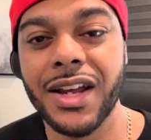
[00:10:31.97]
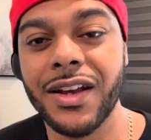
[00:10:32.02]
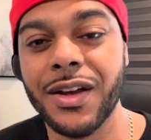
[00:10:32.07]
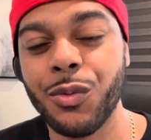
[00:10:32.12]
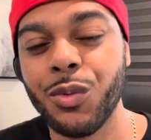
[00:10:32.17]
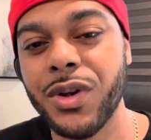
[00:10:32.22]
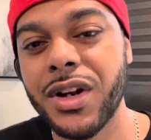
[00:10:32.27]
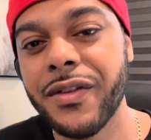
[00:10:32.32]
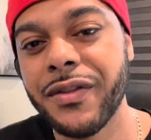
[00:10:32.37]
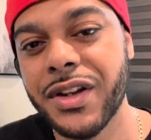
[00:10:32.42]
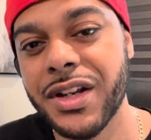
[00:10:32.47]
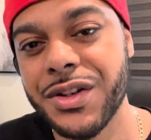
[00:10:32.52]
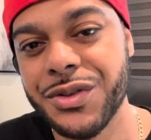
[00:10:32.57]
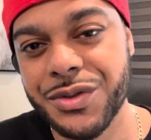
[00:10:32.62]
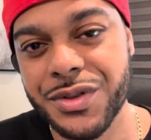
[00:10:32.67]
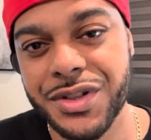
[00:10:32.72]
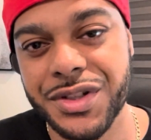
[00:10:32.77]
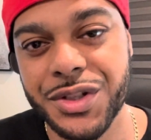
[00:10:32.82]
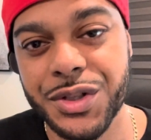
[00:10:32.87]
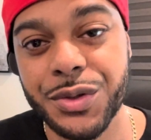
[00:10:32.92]
whatever
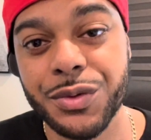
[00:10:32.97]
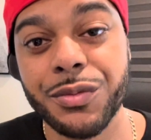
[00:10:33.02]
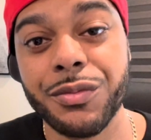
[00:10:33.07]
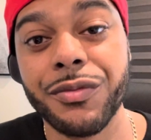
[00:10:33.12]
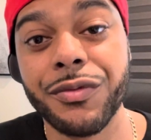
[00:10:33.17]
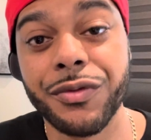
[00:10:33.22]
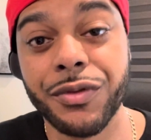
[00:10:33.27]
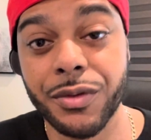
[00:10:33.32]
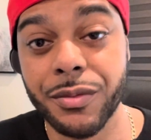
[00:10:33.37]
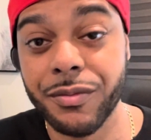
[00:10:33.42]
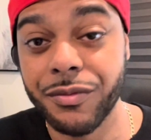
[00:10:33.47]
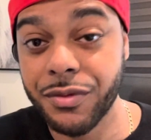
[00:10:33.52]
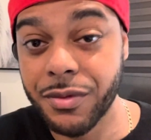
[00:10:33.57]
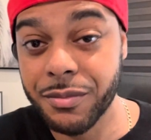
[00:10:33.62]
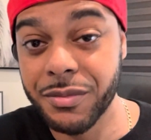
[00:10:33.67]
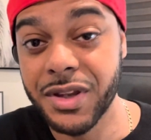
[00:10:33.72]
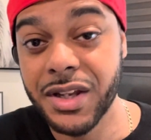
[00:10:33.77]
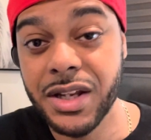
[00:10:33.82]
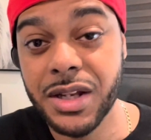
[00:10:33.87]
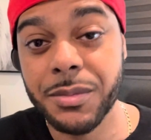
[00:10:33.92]
interests you
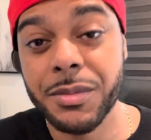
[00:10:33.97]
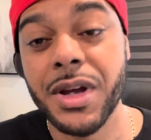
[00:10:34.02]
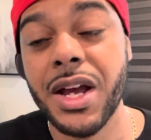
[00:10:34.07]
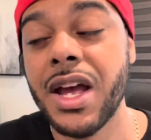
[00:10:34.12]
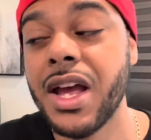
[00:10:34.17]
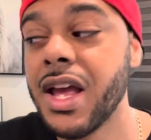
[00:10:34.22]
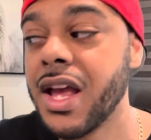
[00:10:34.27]
from them.